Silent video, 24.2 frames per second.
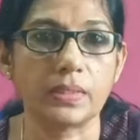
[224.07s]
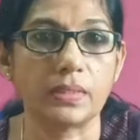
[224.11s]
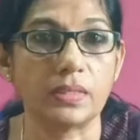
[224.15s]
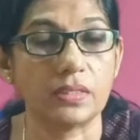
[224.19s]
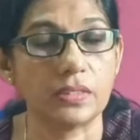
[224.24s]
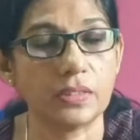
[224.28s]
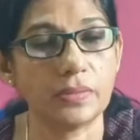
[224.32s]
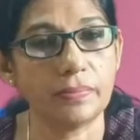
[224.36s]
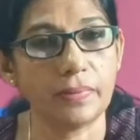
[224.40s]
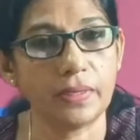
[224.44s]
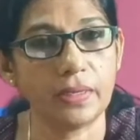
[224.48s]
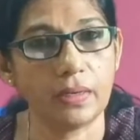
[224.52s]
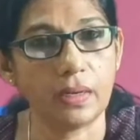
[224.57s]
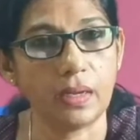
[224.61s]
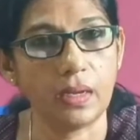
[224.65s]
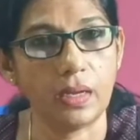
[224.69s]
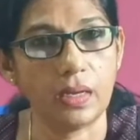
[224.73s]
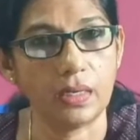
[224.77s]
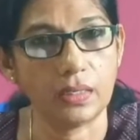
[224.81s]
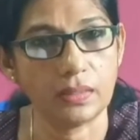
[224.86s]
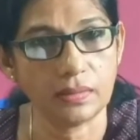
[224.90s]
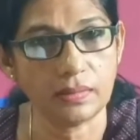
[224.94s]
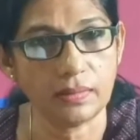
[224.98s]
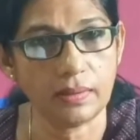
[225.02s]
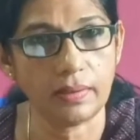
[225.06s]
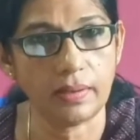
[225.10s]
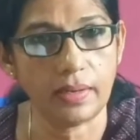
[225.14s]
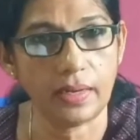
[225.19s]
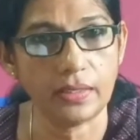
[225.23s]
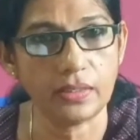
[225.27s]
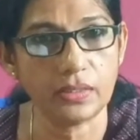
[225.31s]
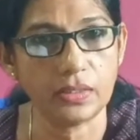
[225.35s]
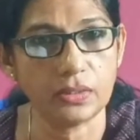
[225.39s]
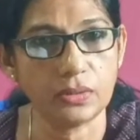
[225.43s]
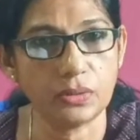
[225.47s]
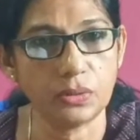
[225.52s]
It is
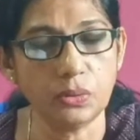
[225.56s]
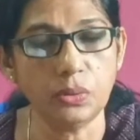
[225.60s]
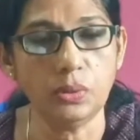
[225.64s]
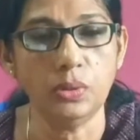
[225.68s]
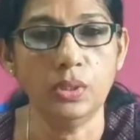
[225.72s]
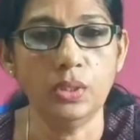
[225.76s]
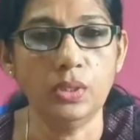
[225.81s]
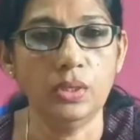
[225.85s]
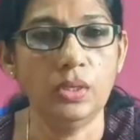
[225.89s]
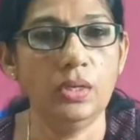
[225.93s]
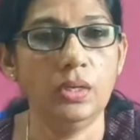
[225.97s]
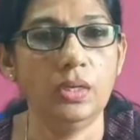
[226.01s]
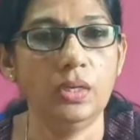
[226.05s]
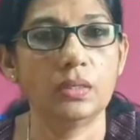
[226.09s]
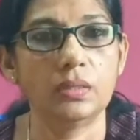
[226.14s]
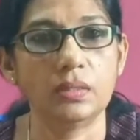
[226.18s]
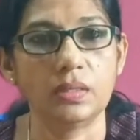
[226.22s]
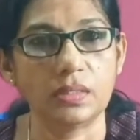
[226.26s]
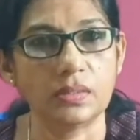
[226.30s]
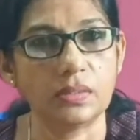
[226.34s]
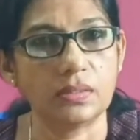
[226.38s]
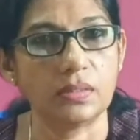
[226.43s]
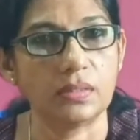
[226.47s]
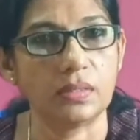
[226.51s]
related to this